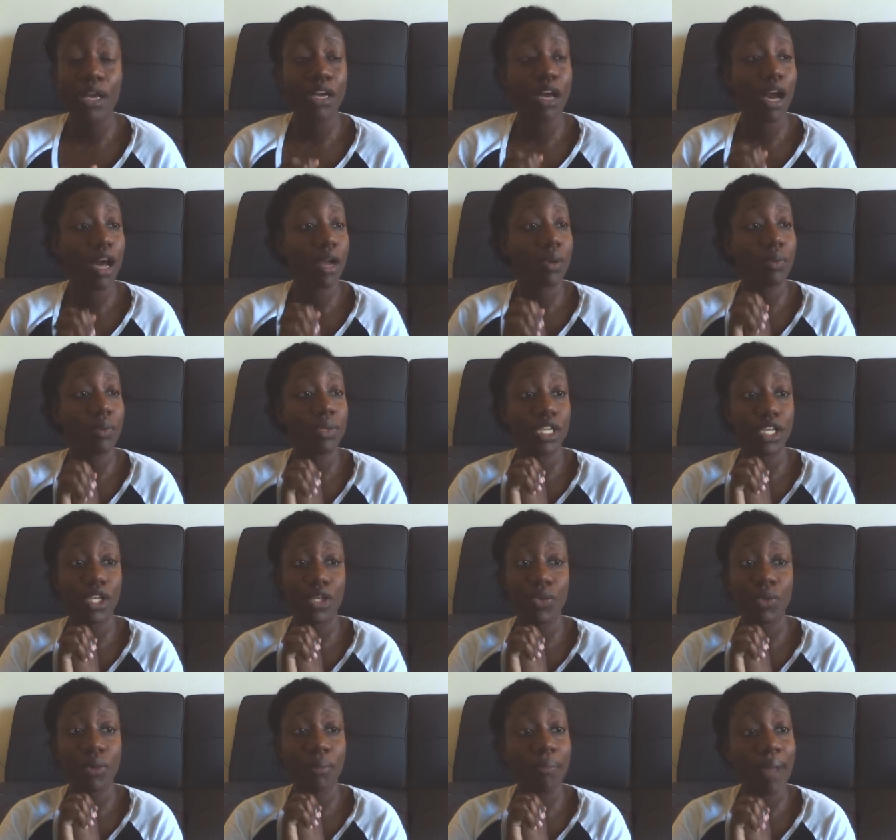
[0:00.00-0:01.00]
God willing,
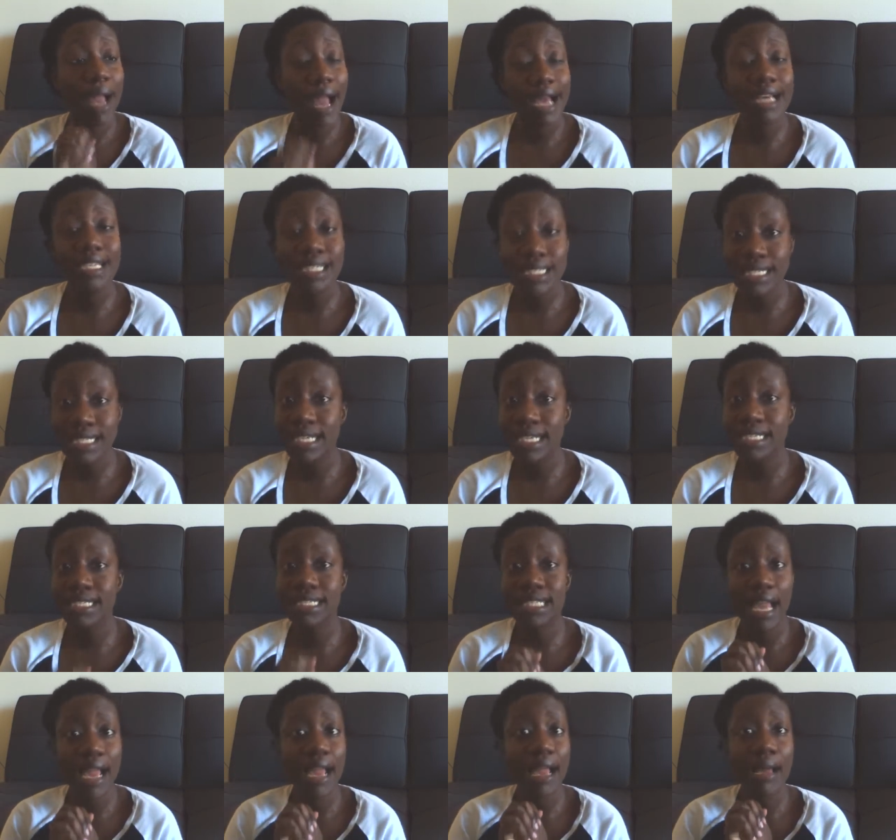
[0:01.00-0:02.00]
you will pass the
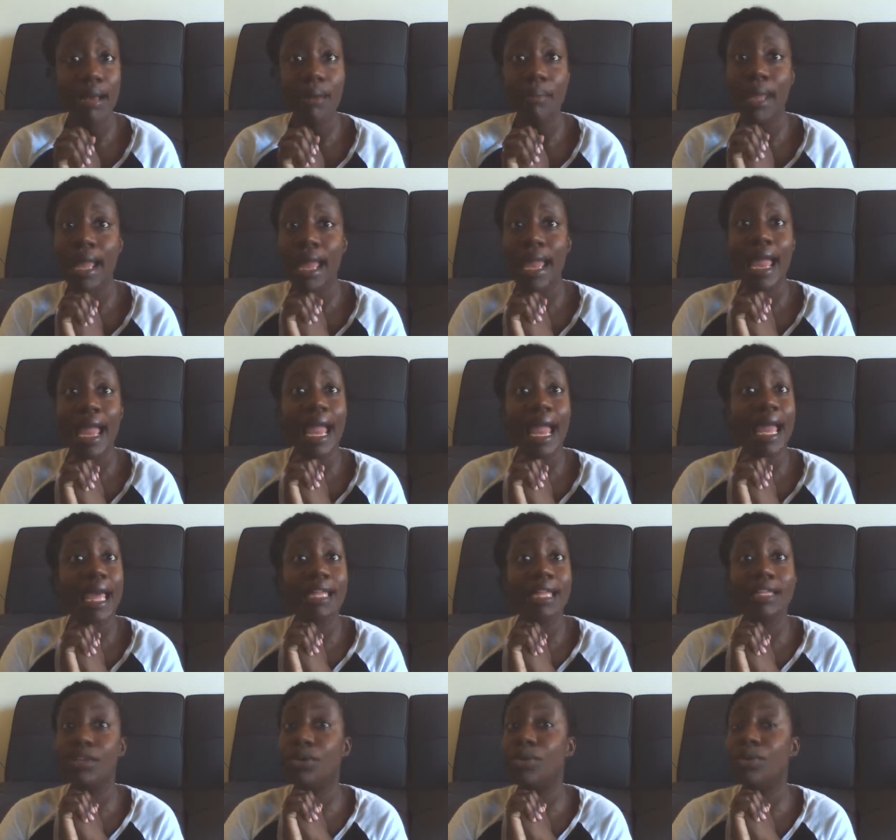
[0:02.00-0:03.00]
exam,
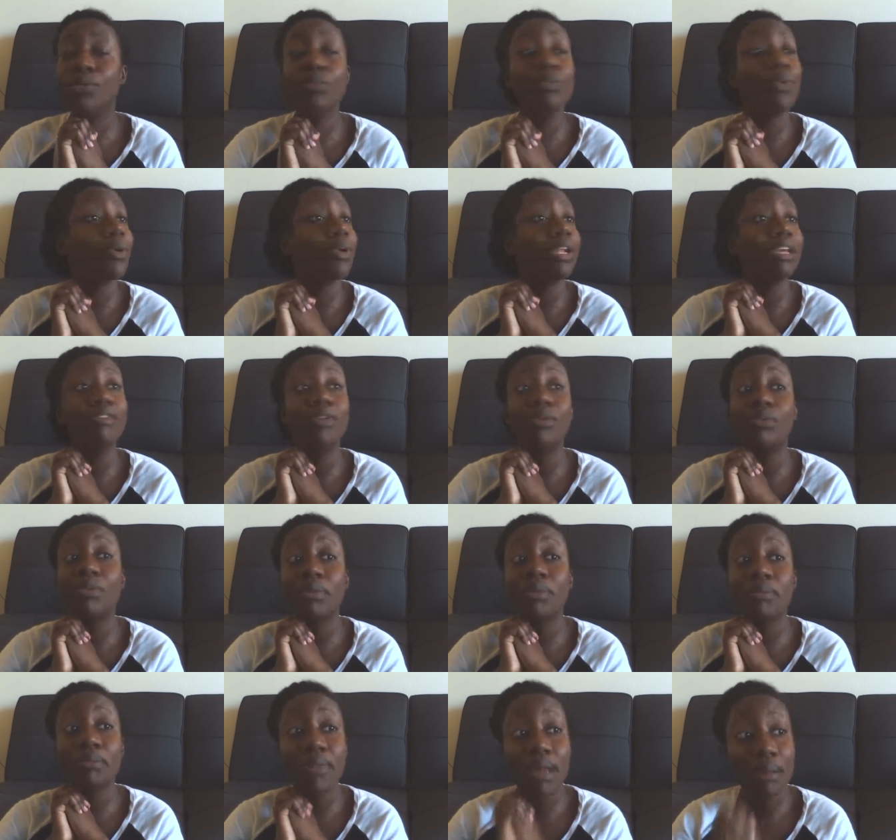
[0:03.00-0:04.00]
and you won't even
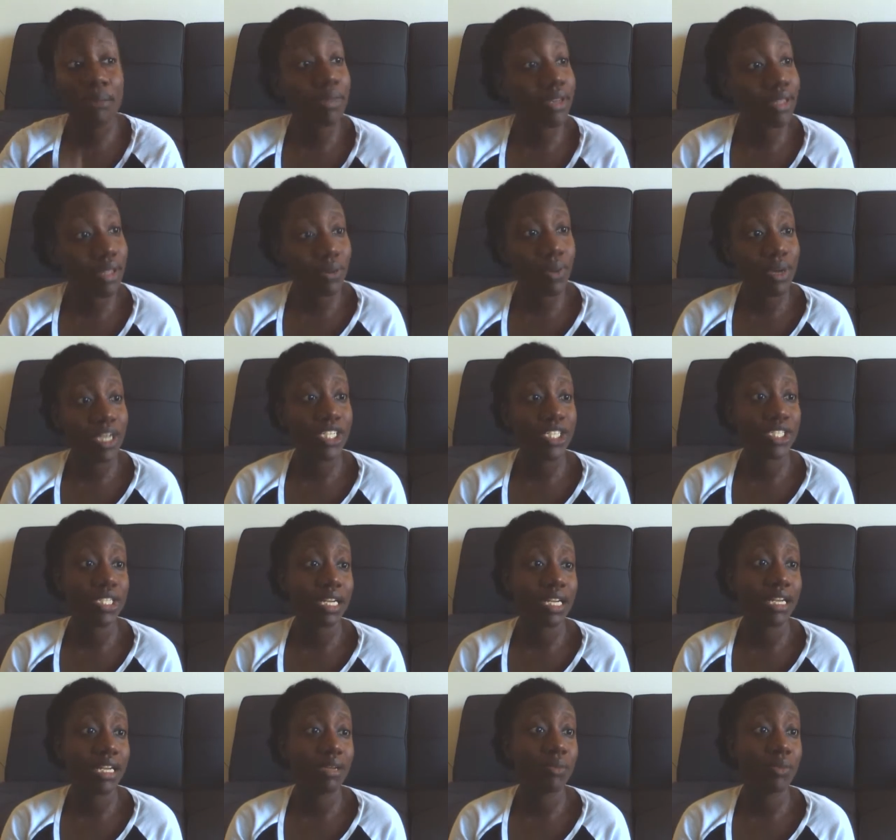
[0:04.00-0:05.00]
remember the
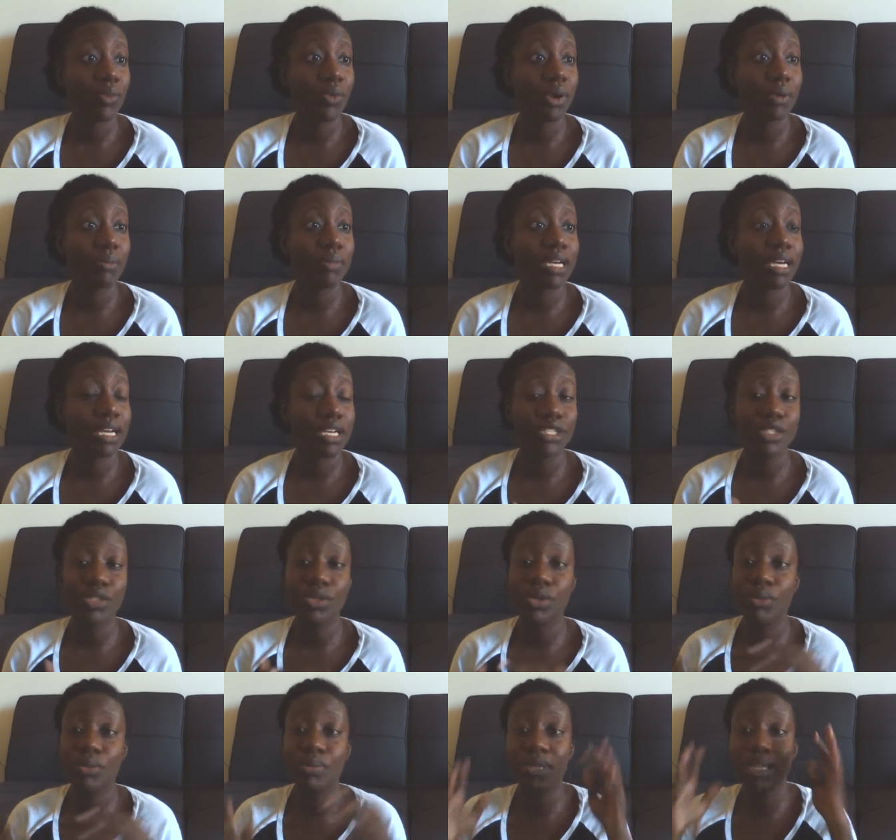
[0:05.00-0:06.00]
question anymore, because
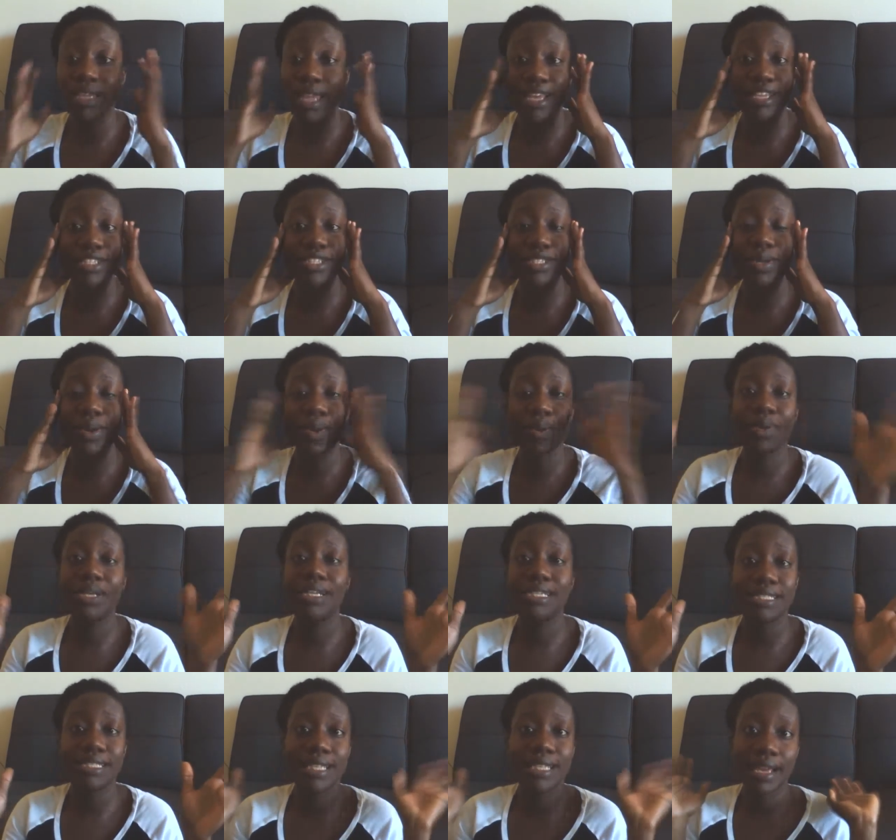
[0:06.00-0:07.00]
you'll be like so
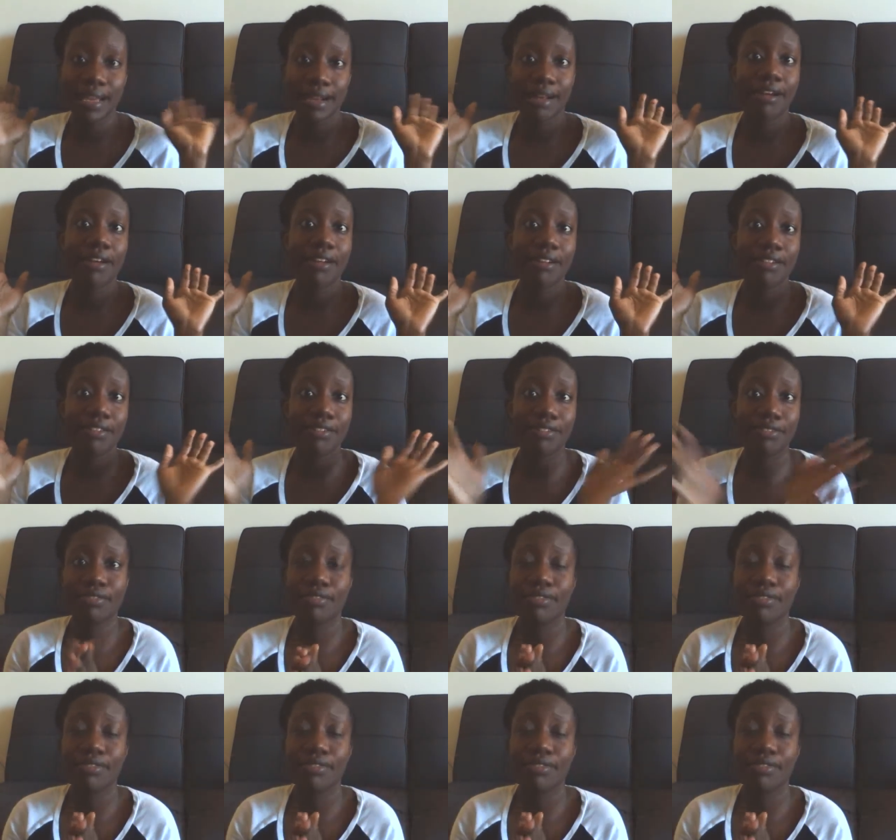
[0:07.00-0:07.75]
in a state of